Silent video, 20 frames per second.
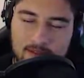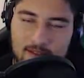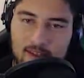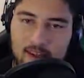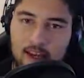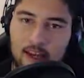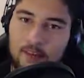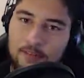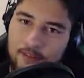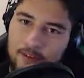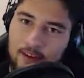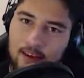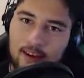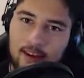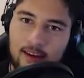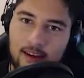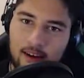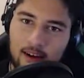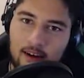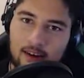if the
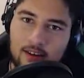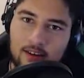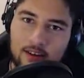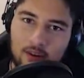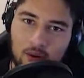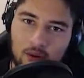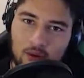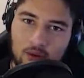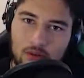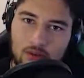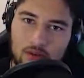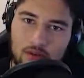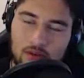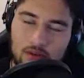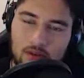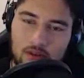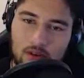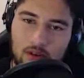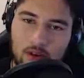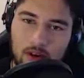AI don't
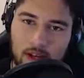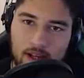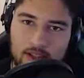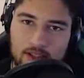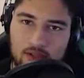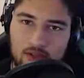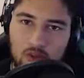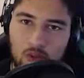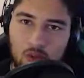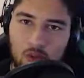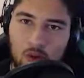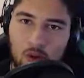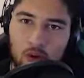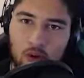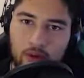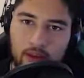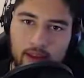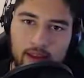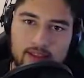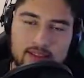crash into a wall
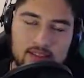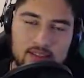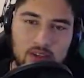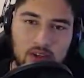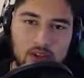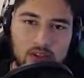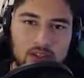or get stuck on